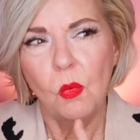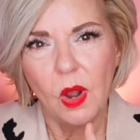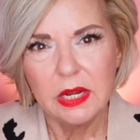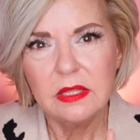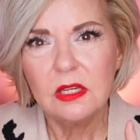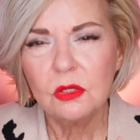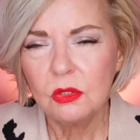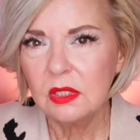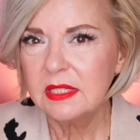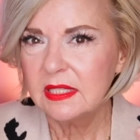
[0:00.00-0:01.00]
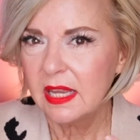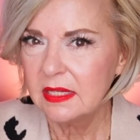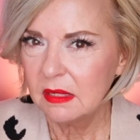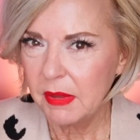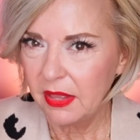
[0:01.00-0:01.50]
One of the coolest
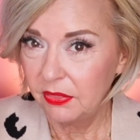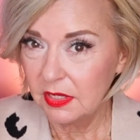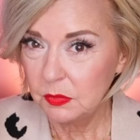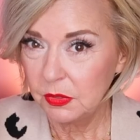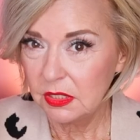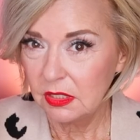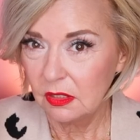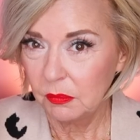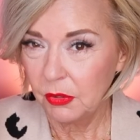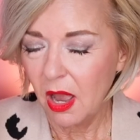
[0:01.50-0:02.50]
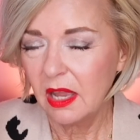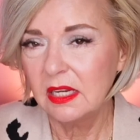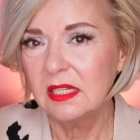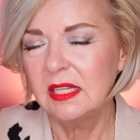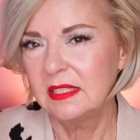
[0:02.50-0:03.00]
things about this particular
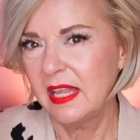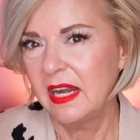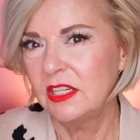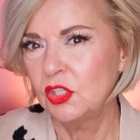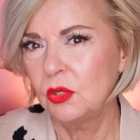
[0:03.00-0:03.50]
product is that it's